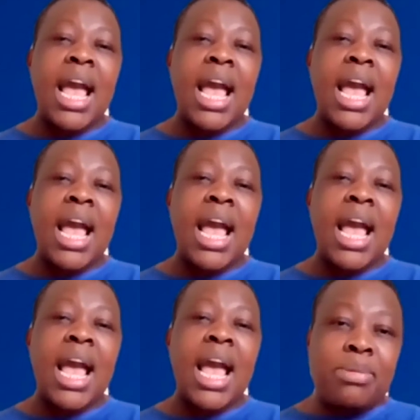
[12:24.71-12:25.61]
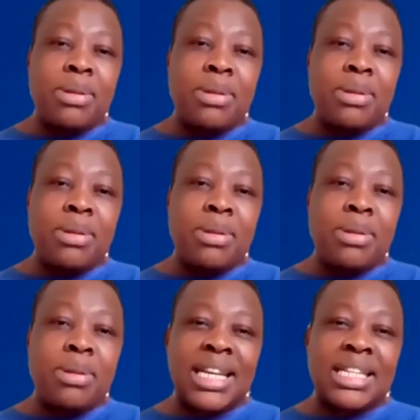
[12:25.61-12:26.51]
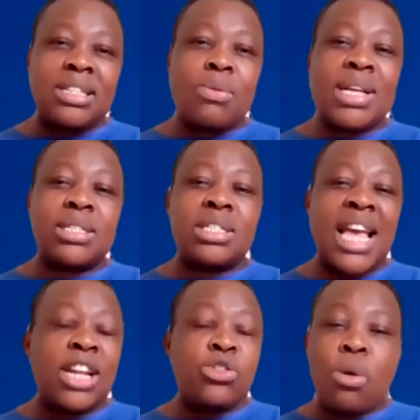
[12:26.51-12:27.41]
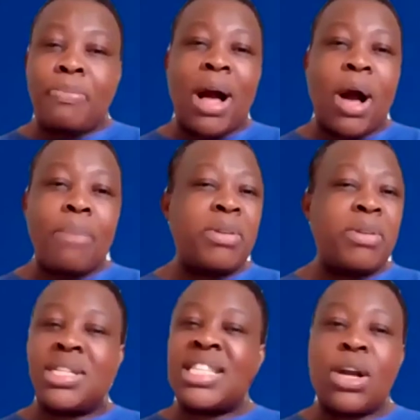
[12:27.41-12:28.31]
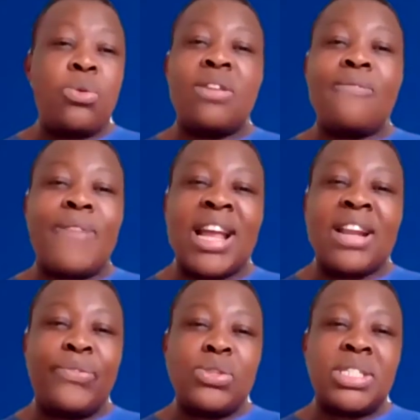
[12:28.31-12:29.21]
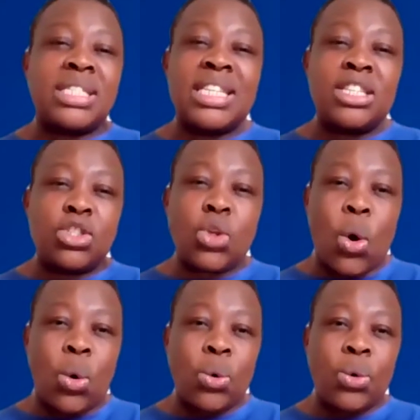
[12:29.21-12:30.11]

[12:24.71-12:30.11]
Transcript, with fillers: One of the suburbs I visited had no power because they couldn't find fuses in store.